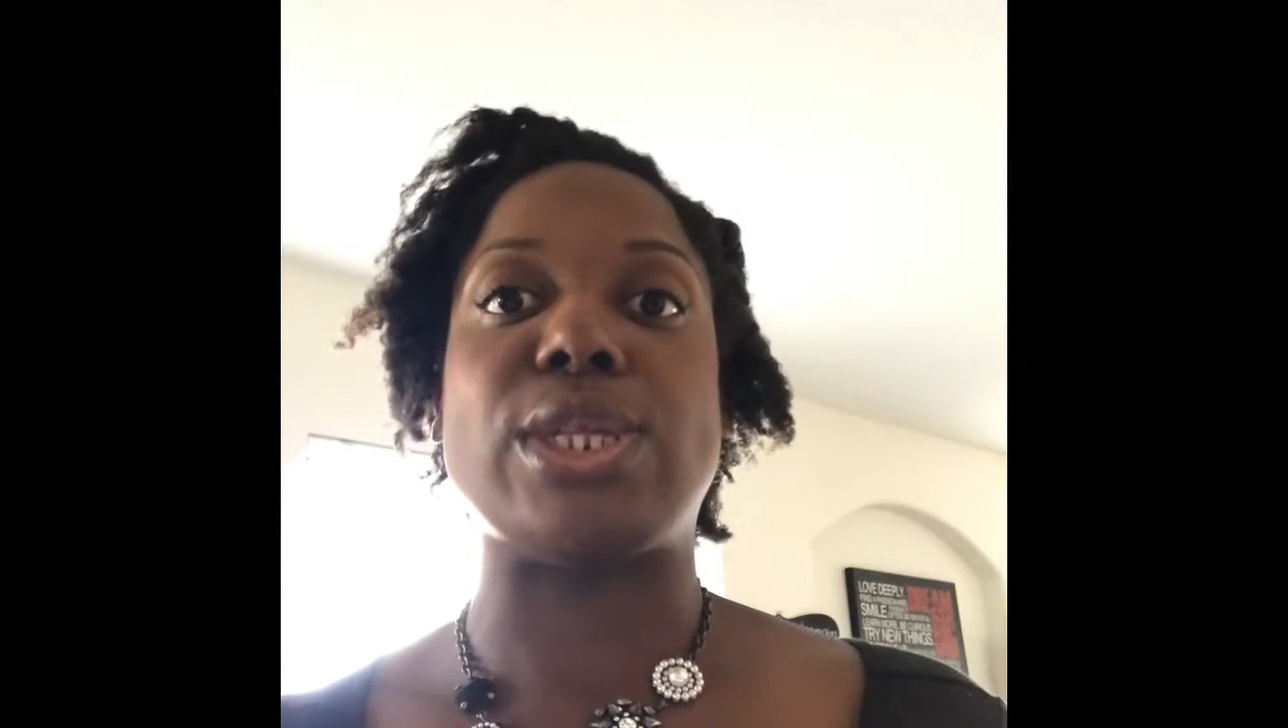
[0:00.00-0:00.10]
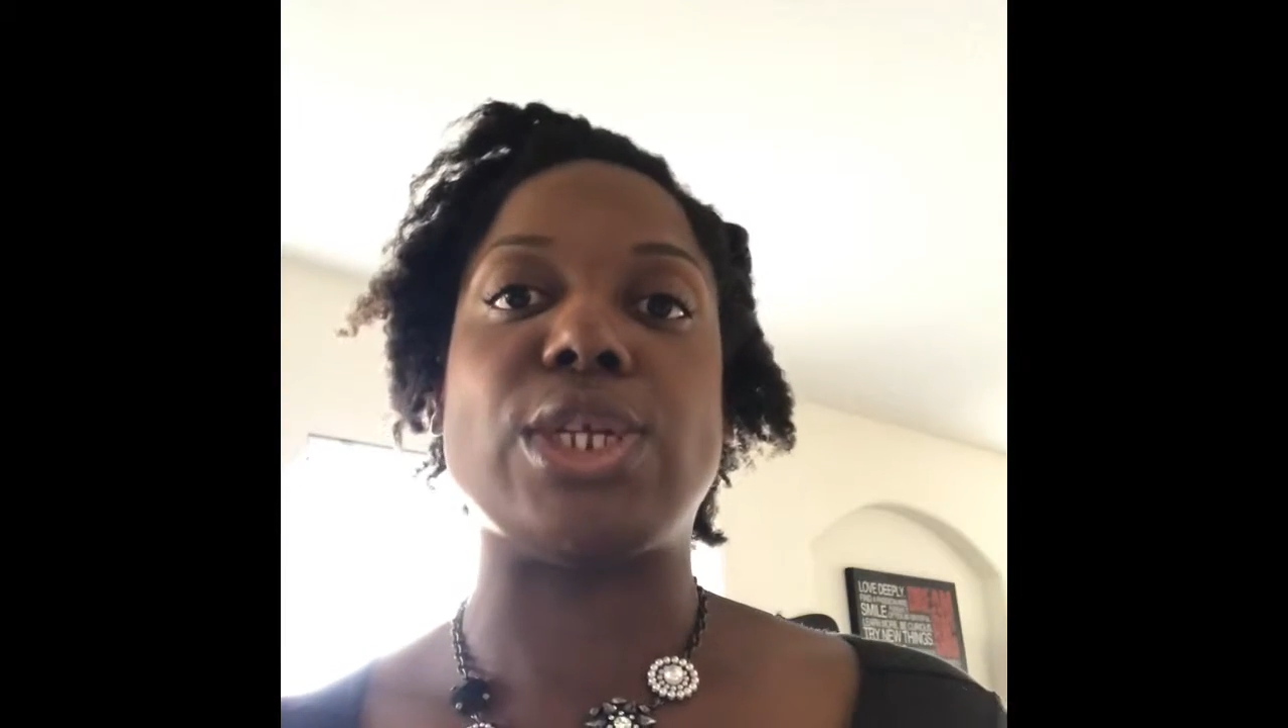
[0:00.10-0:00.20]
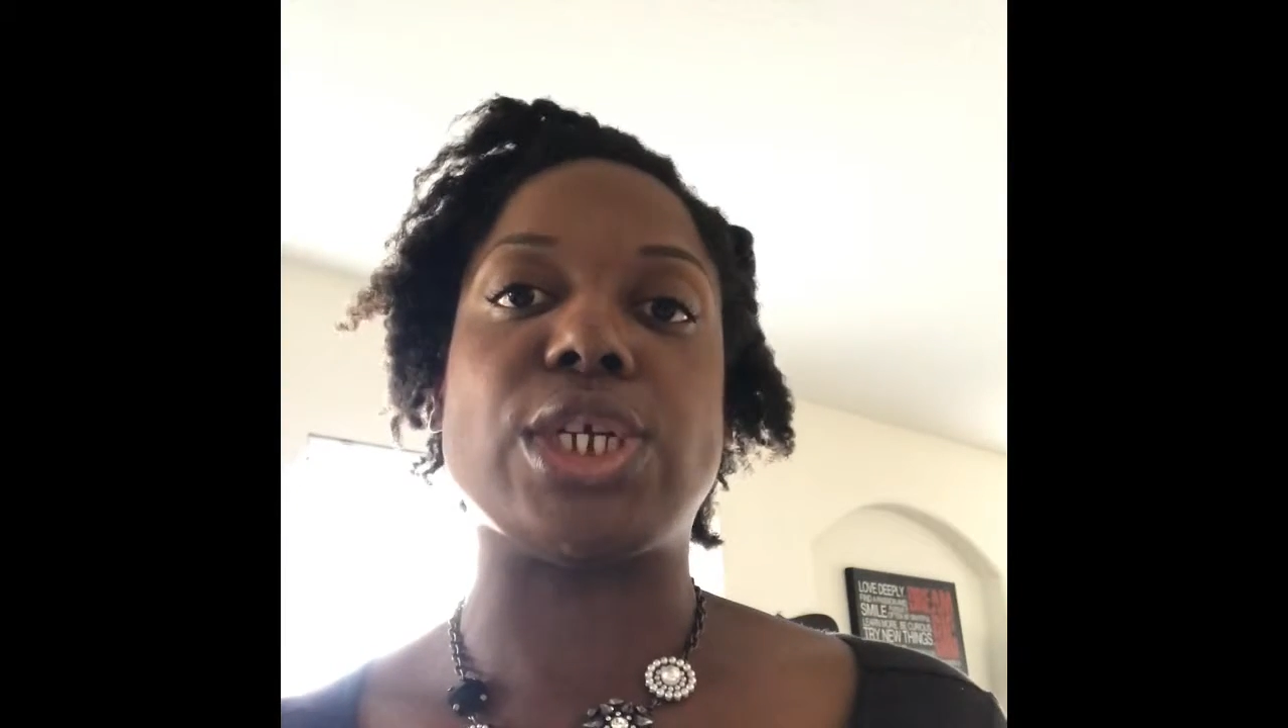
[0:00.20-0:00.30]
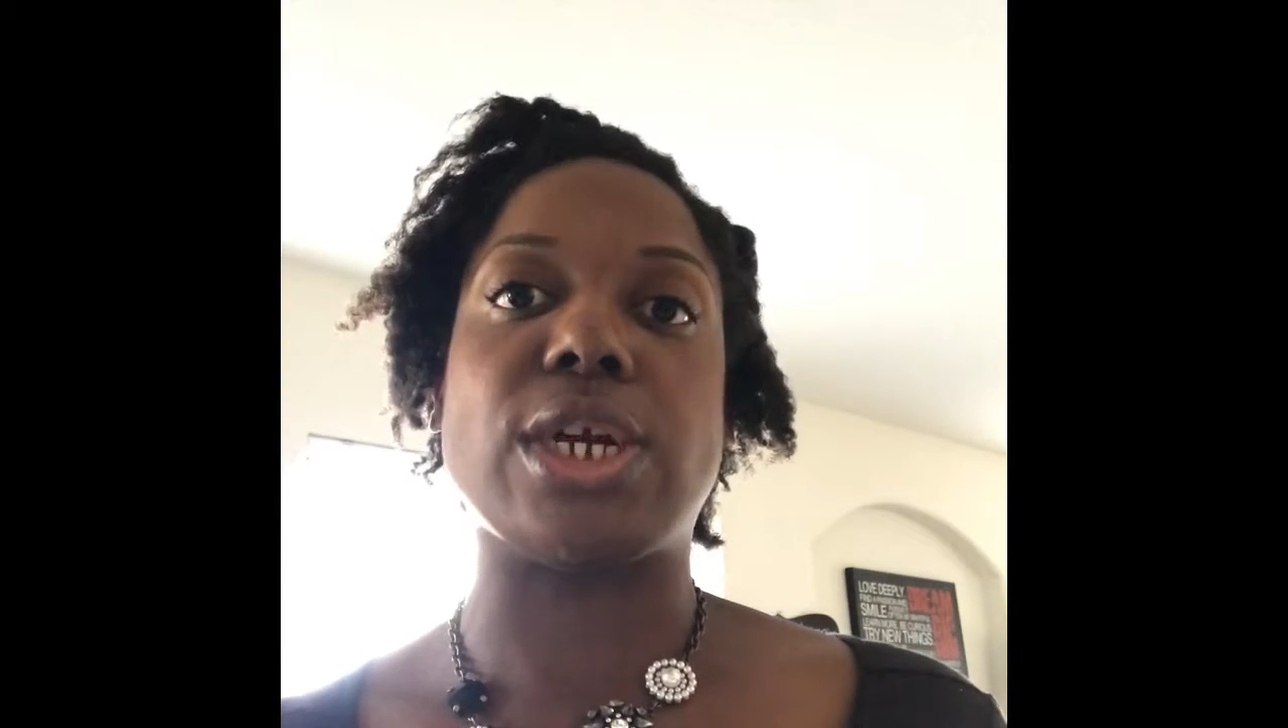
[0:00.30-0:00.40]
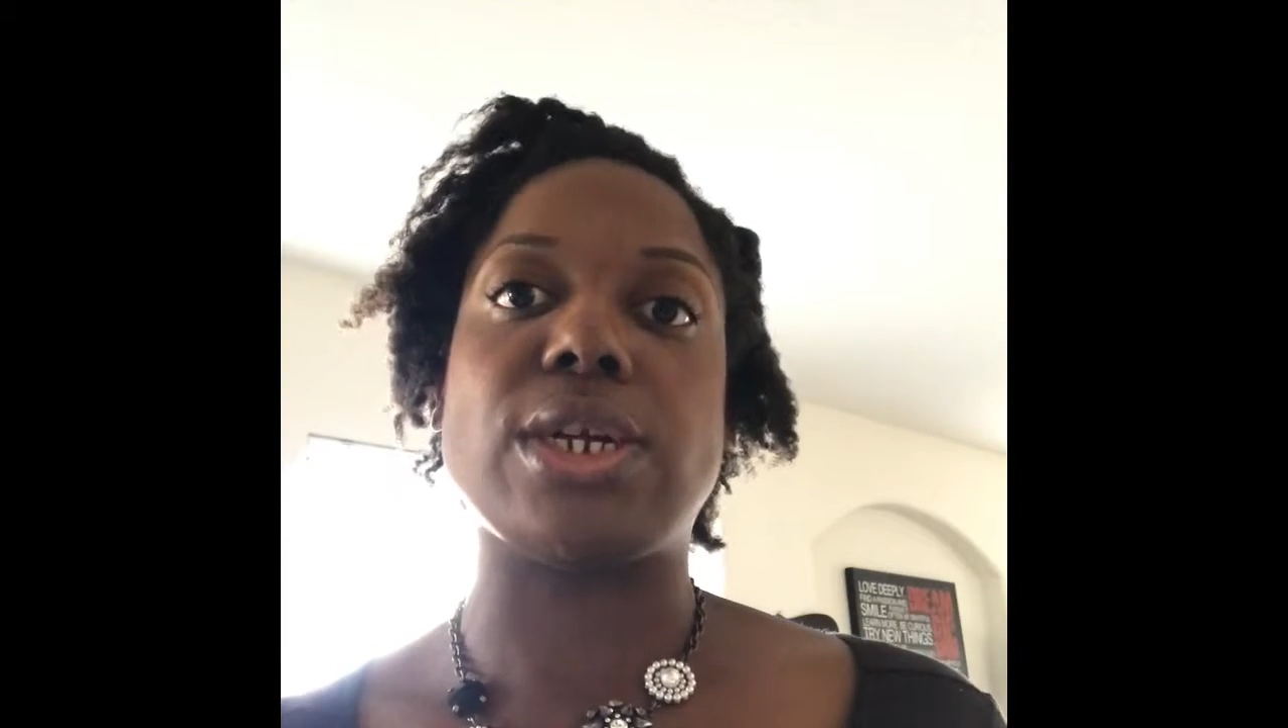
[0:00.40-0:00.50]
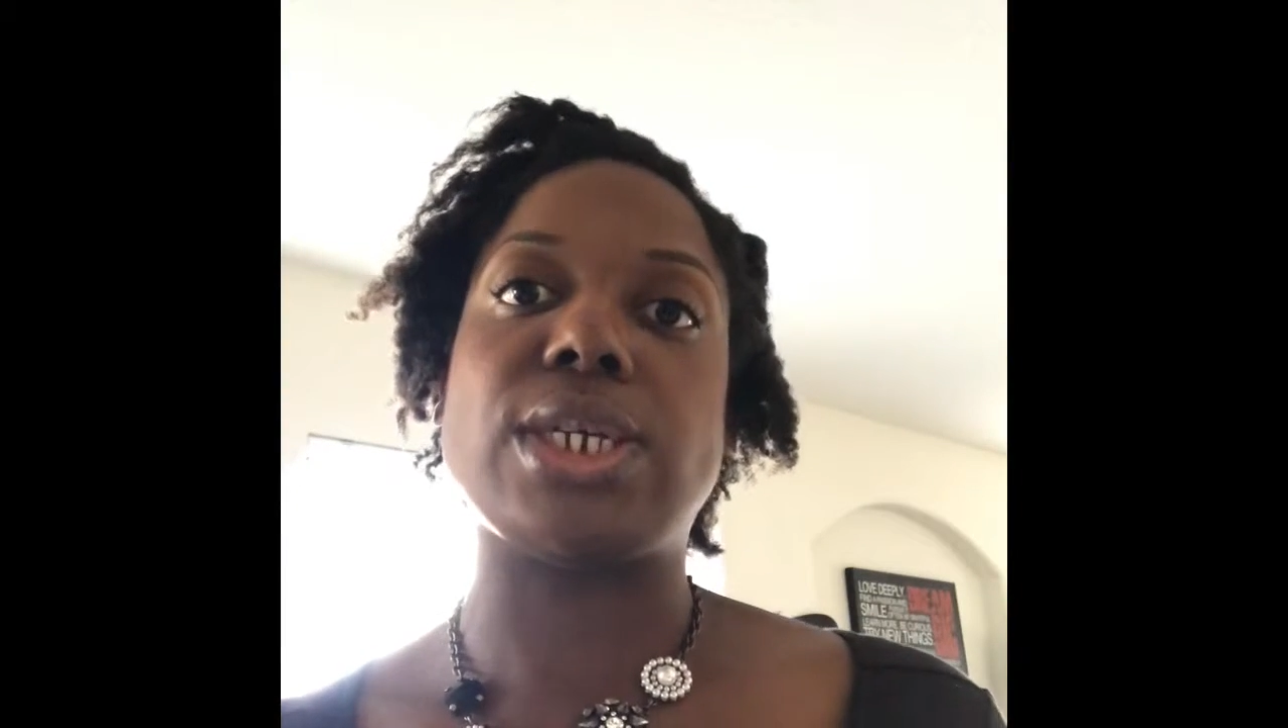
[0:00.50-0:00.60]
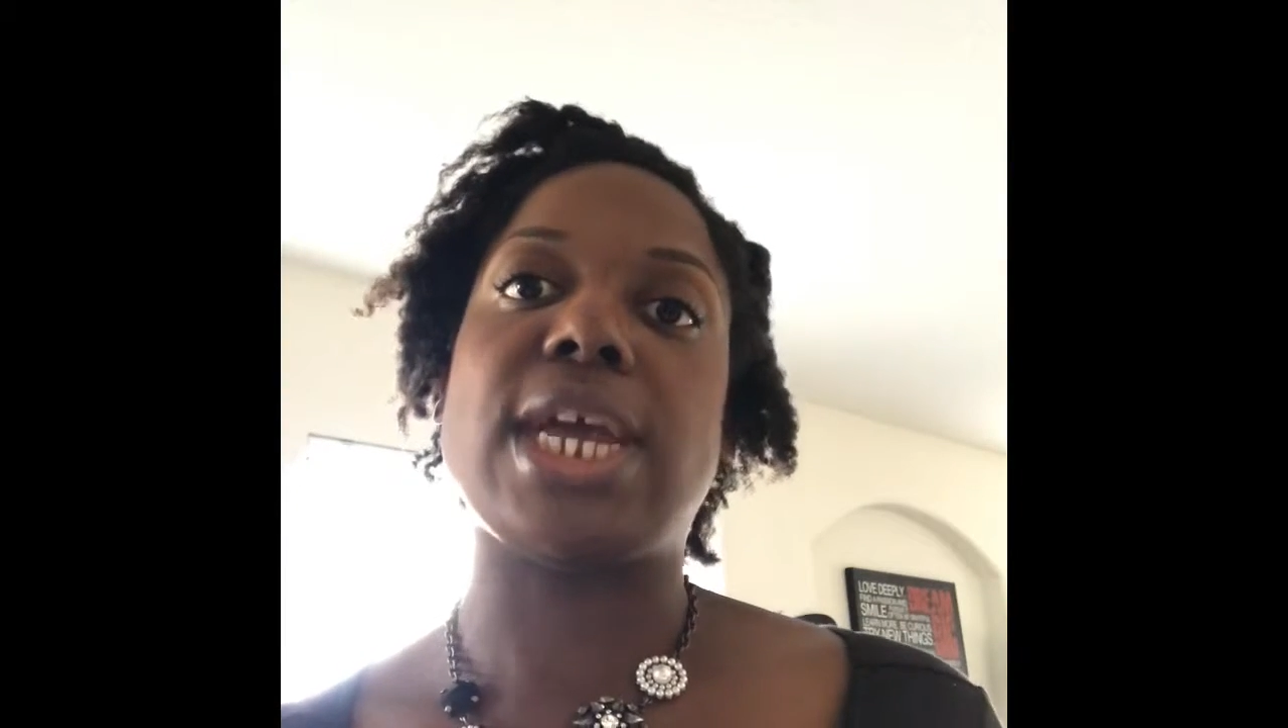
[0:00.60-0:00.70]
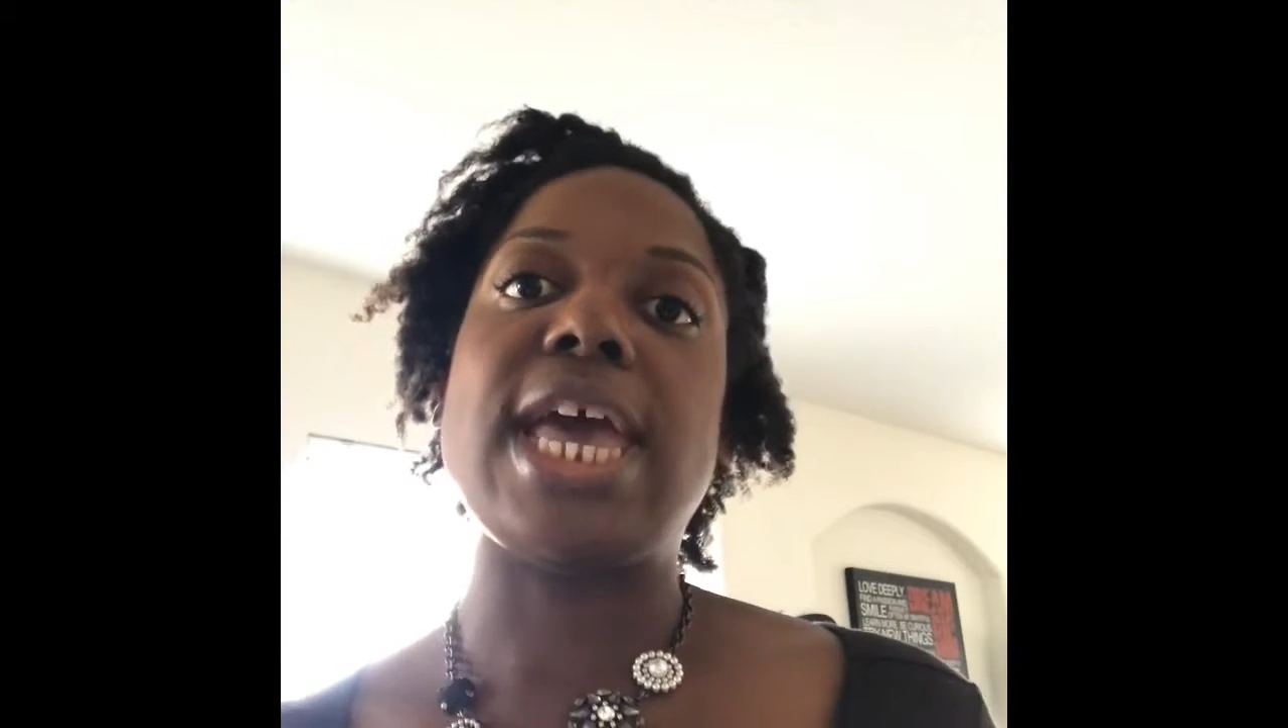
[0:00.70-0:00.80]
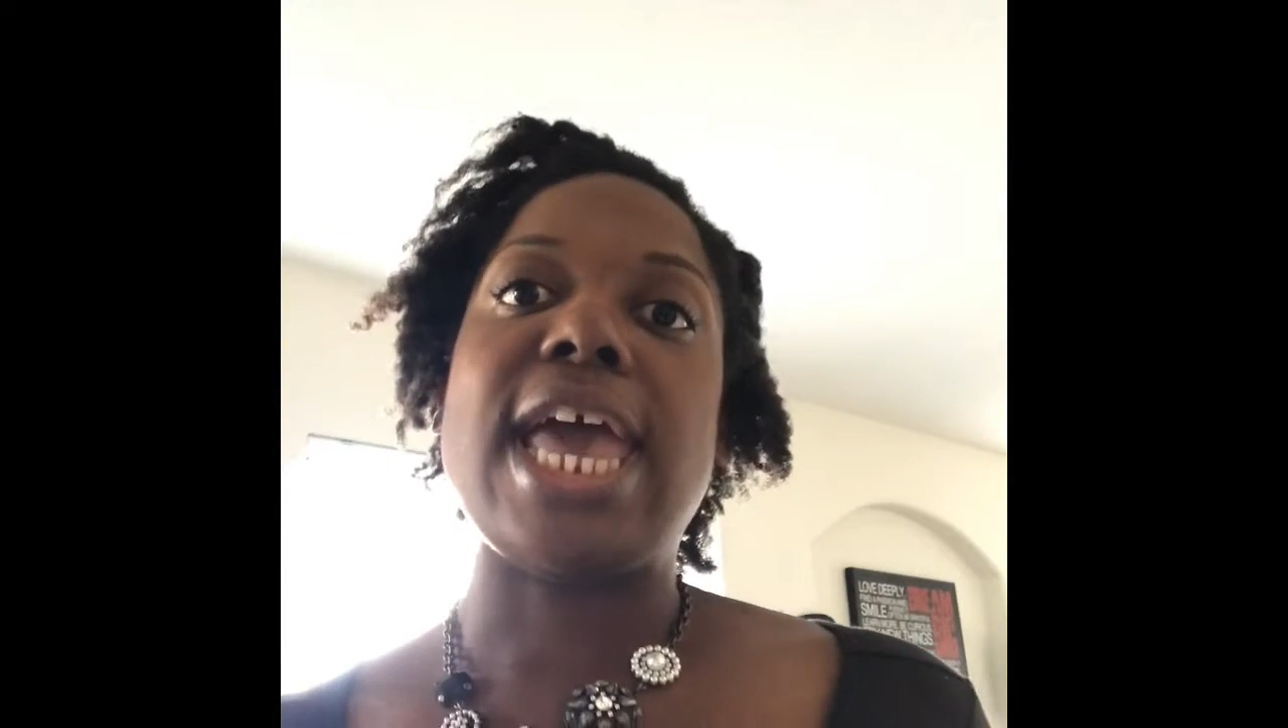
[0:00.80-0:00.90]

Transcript: in the church.